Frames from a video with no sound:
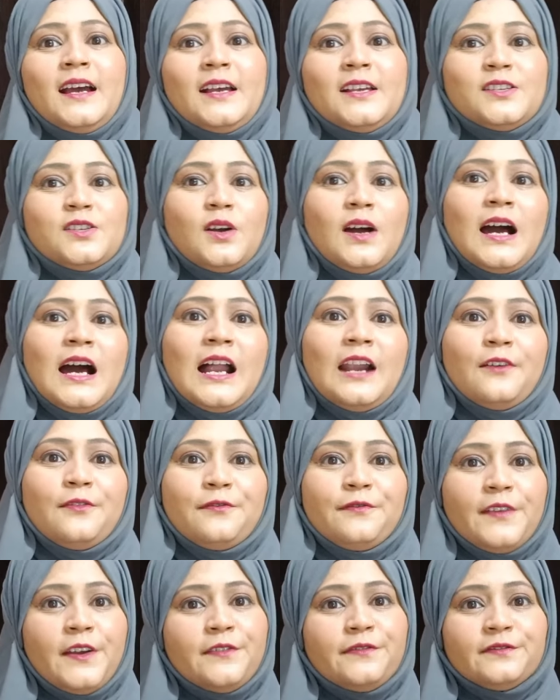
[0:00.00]
So our
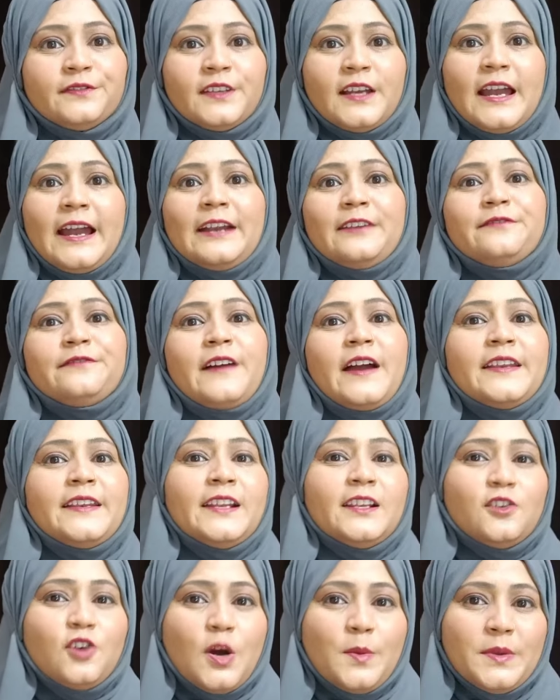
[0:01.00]
fifth and
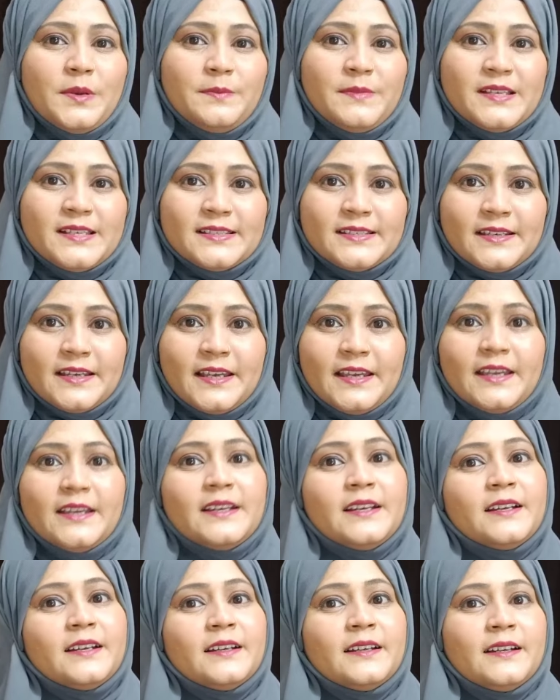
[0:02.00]
final common
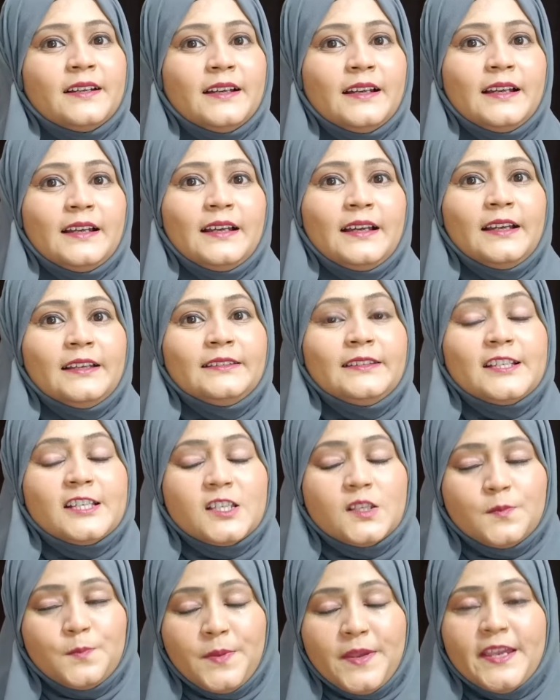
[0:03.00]
mistake, the
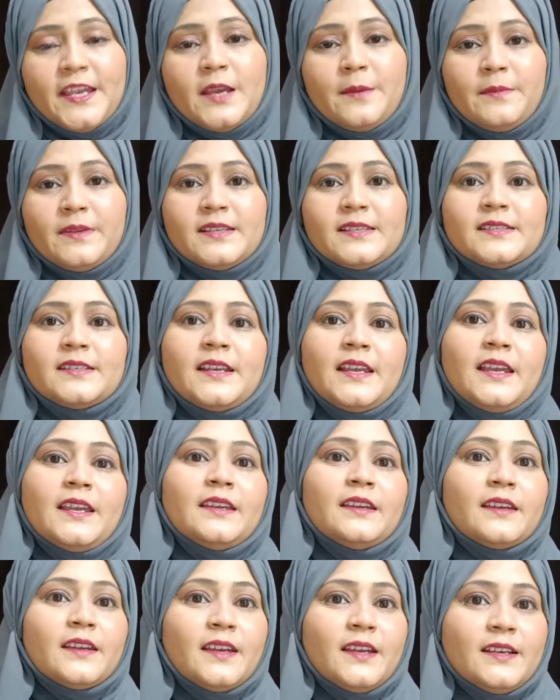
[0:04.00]
speaking
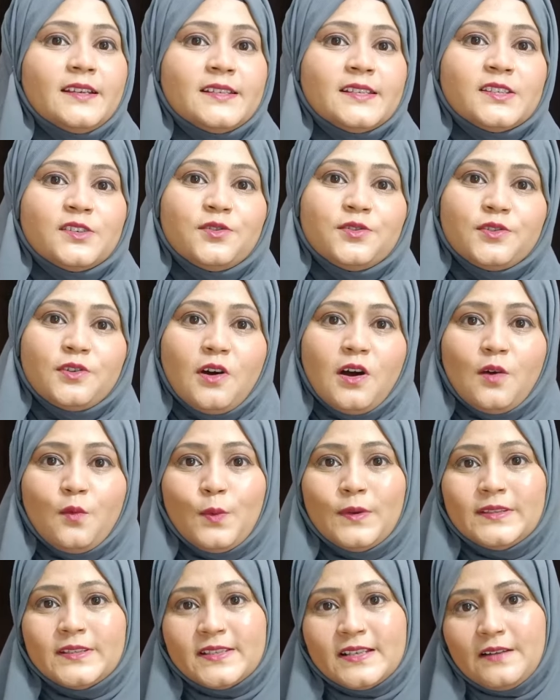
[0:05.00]
mistake, is to talk
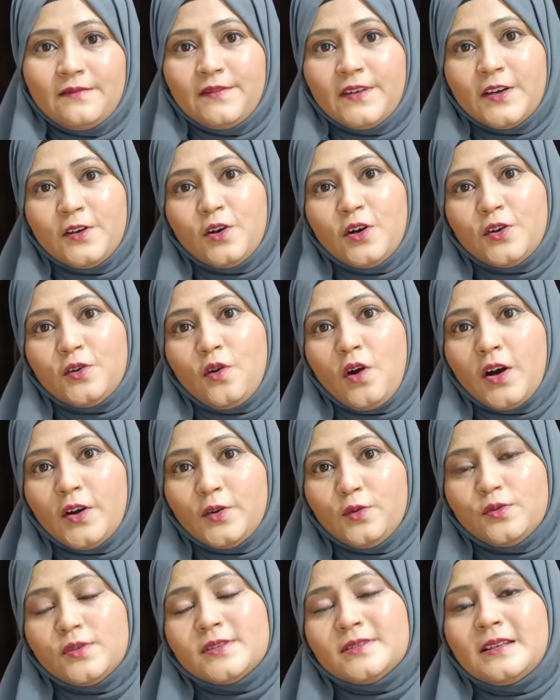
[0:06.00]
with someone or
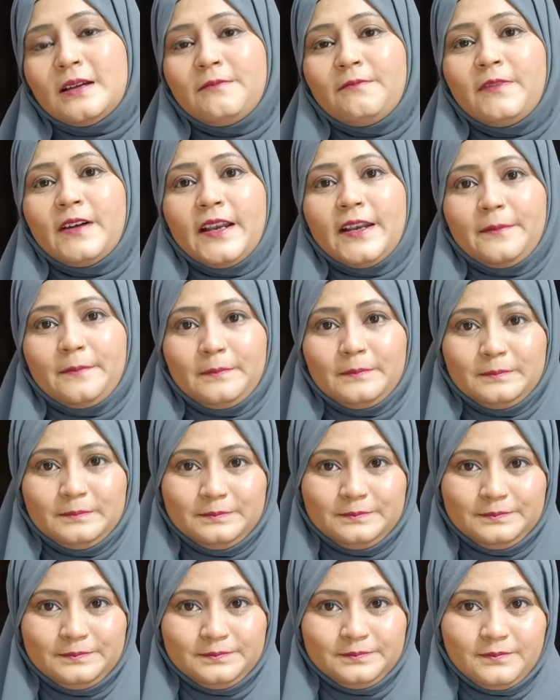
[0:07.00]
talk to someone.
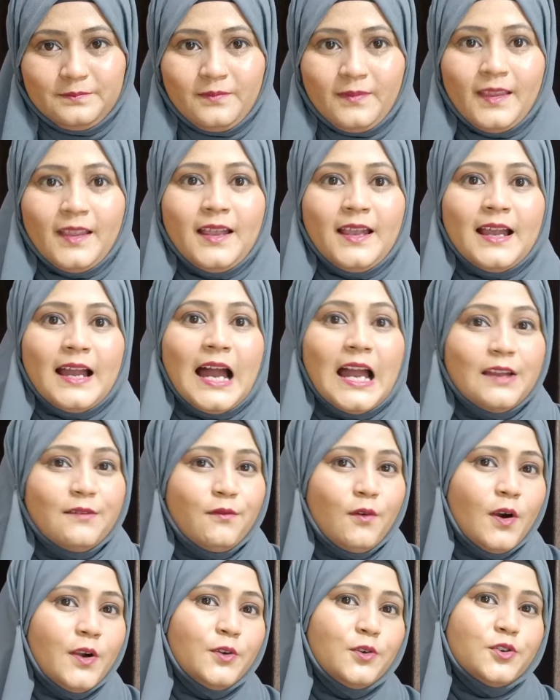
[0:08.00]
I
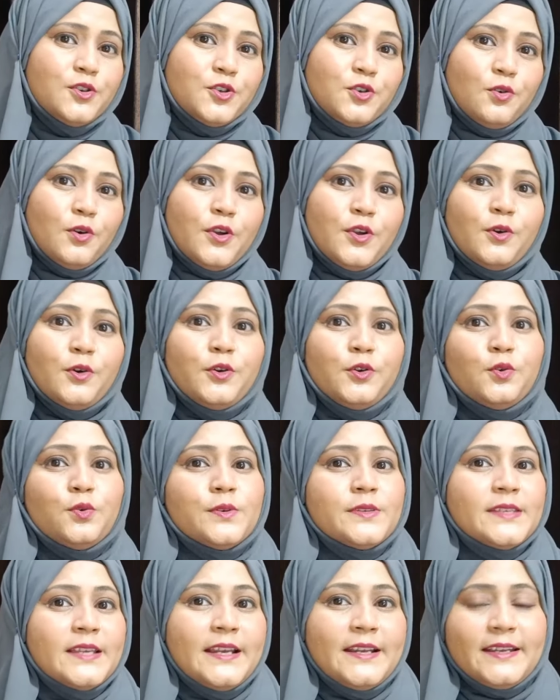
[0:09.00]
want to show you two
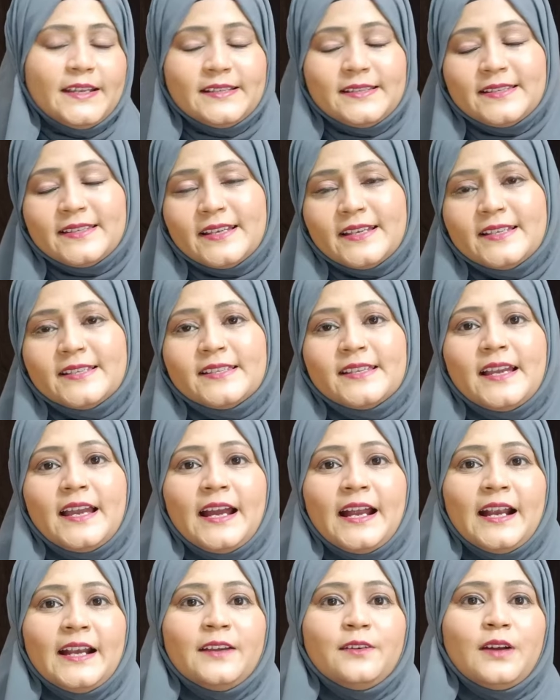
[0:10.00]
sentences
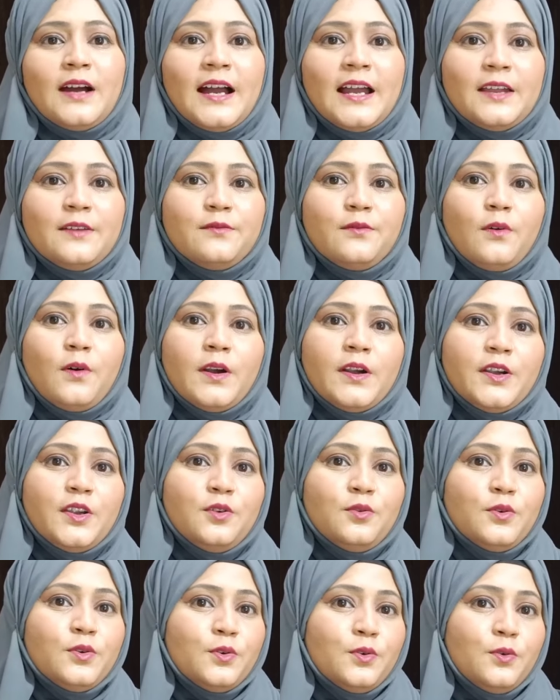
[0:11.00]
and I want
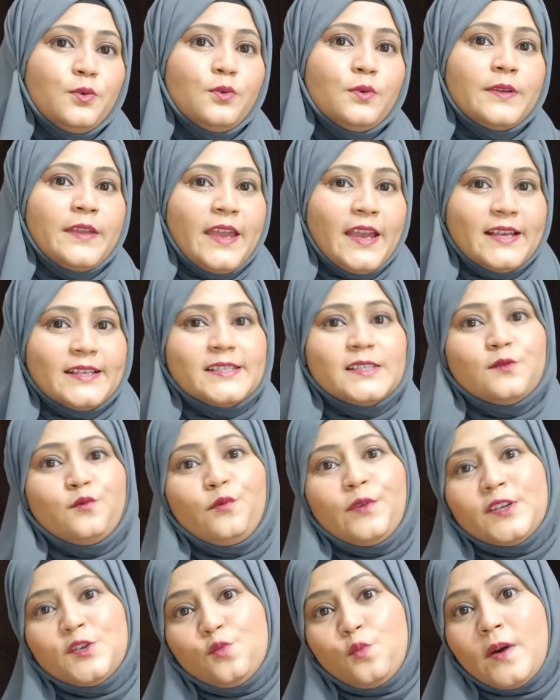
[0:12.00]
you to guess
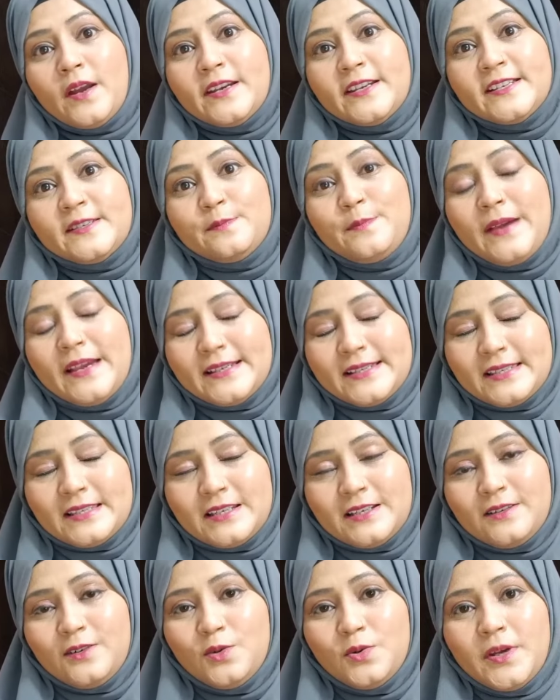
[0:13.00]
which one is
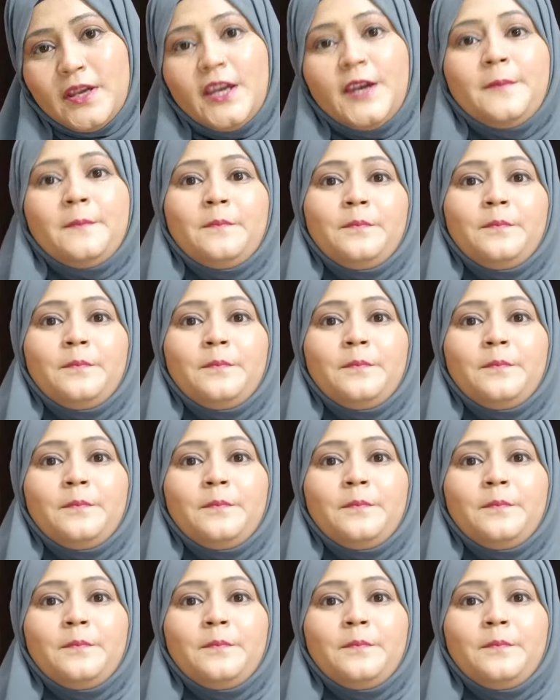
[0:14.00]
best. Okay.